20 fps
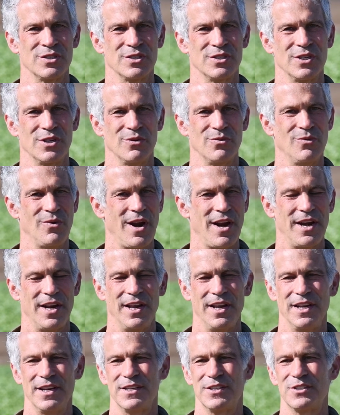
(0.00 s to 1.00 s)
They're
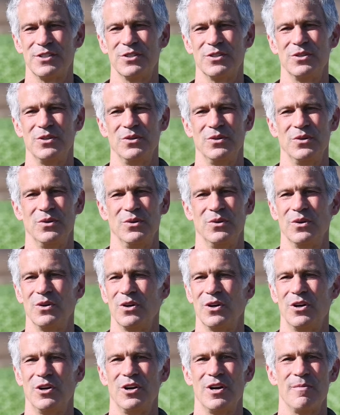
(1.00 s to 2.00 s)
ready to
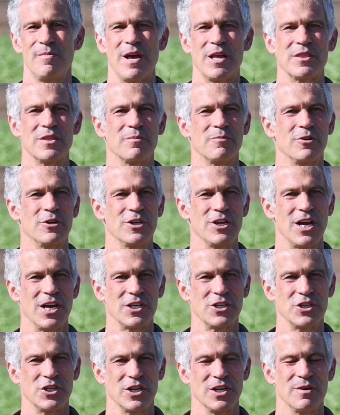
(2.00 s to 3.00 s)
learn about the
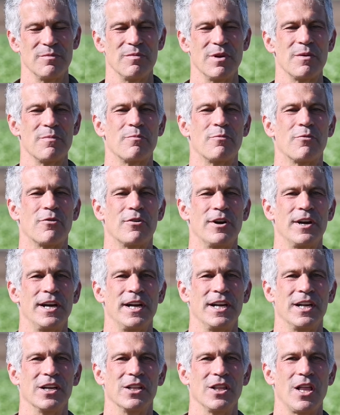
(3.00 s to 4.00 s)
production, but
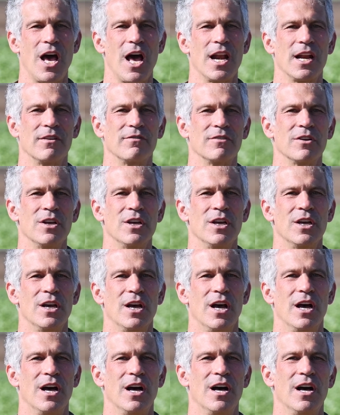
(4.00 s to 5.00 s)
bring a lot
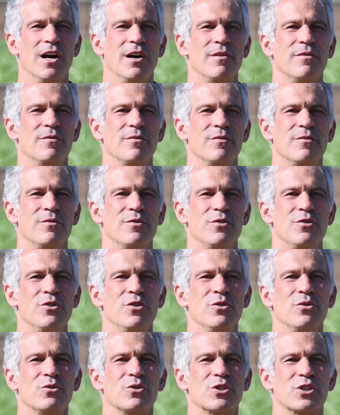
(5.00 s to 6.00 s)
of
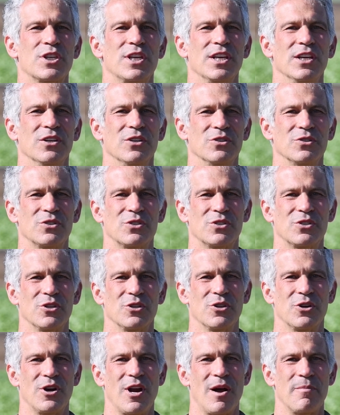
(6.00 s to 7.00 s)
new skills to
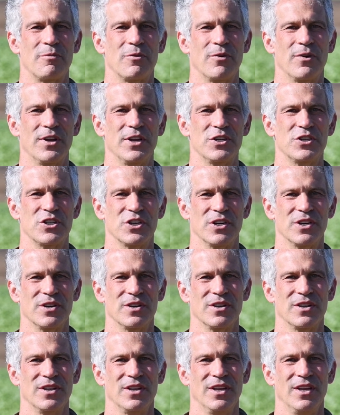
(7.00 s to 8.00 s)
their operation.
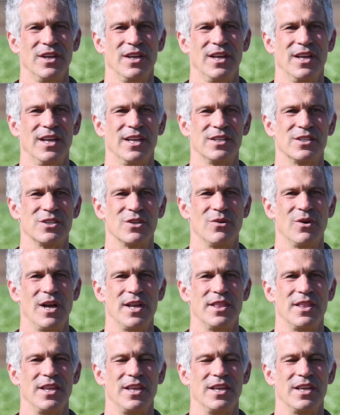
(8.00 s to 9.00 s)
And so I
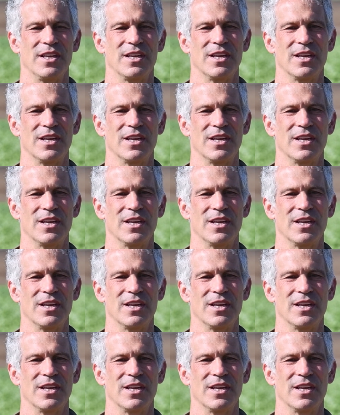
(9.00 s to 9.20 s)
think,